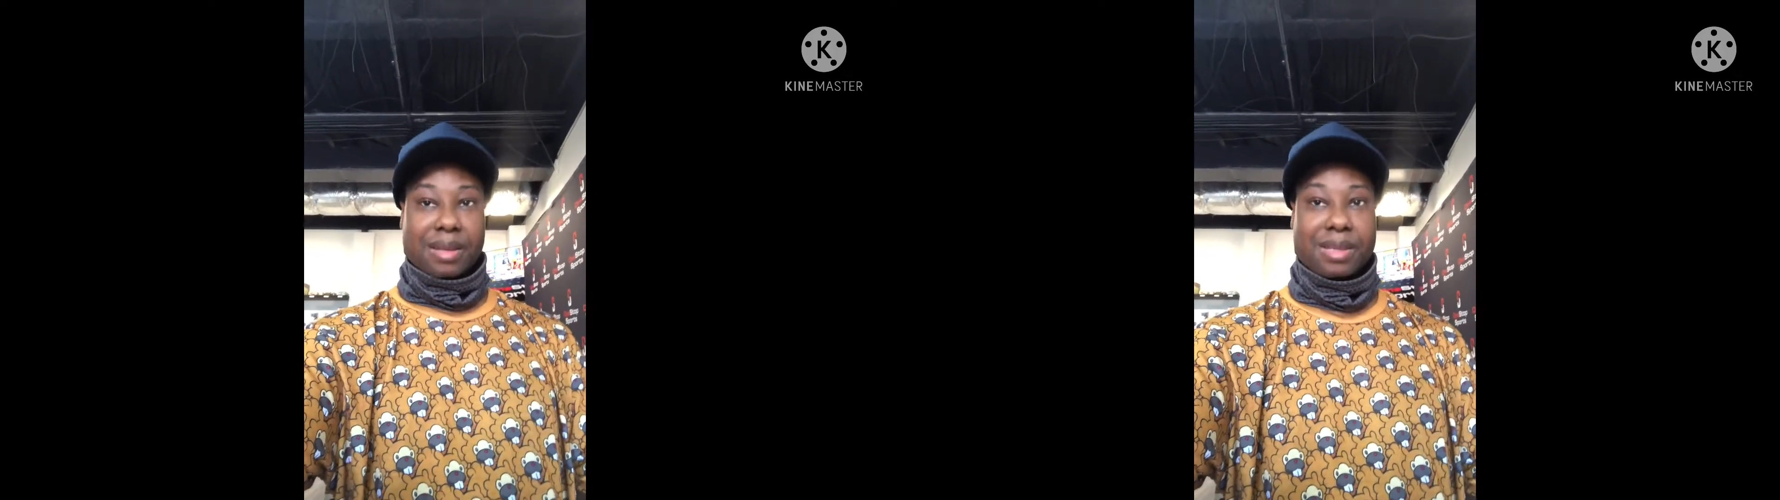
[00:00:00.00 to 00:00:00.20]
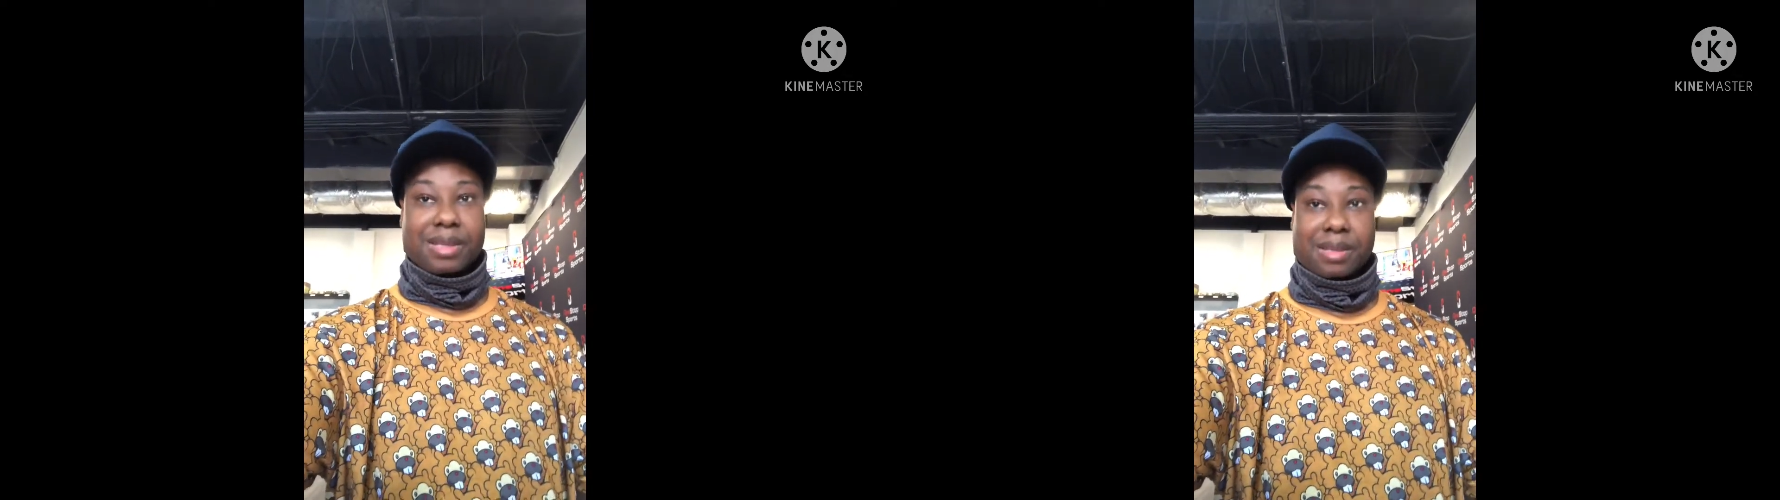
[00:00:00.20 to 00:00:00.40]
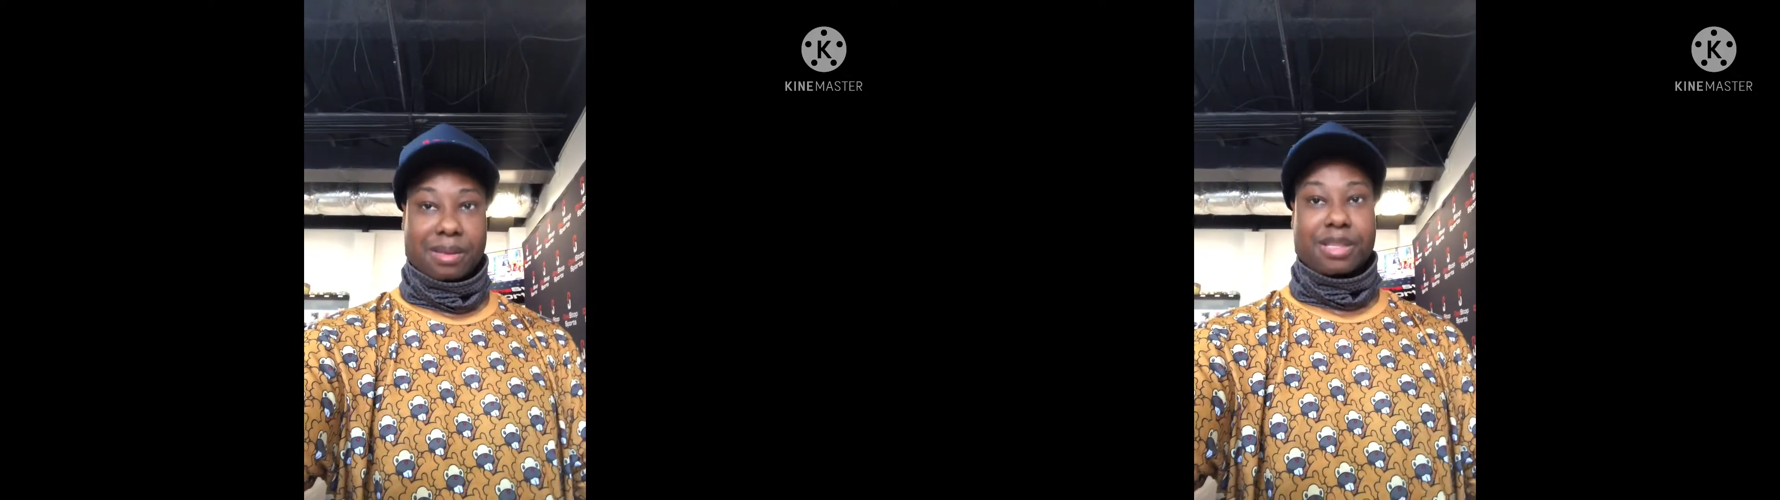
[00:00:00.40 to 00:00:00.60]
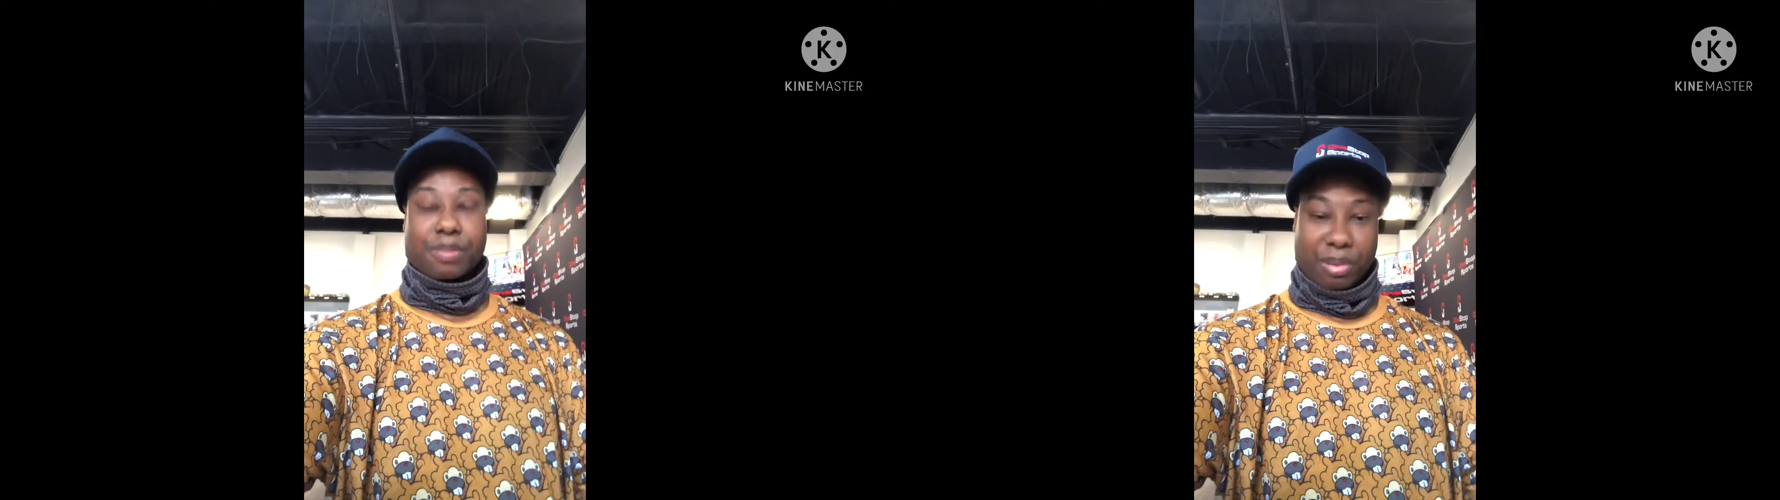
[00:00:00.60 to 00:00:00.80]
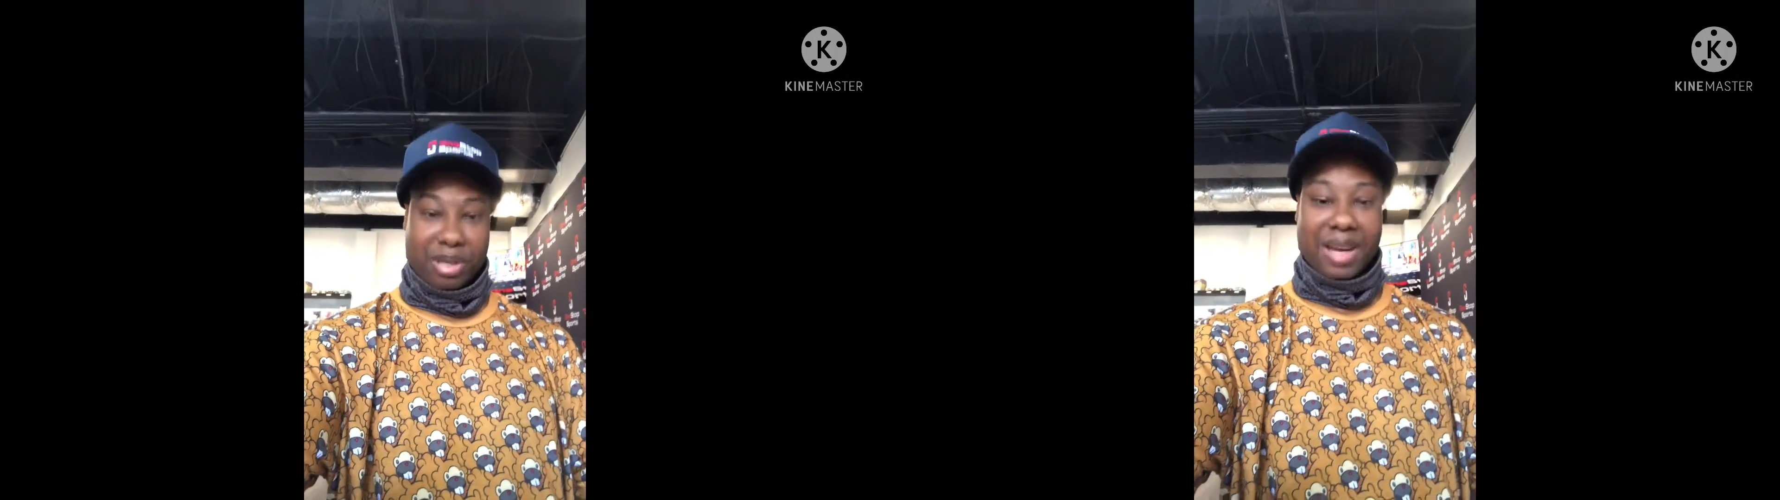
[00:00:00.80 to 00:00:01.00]
this is this
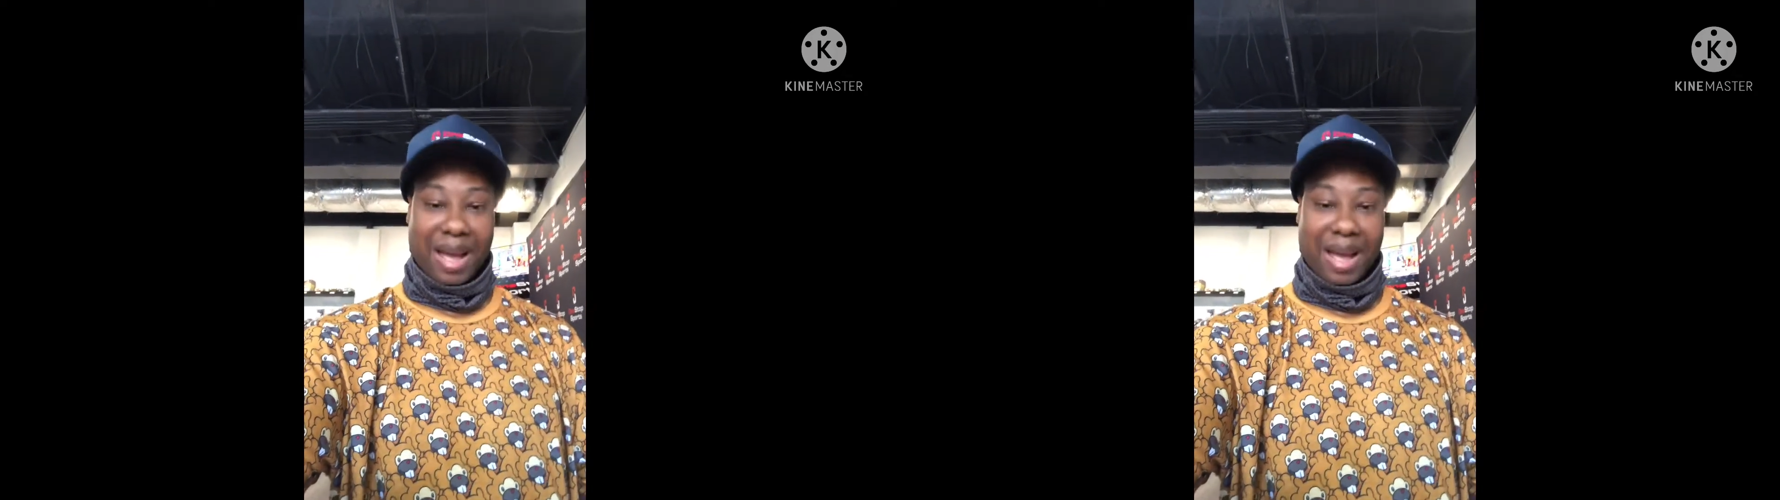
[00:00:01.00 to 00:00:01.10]
is pretty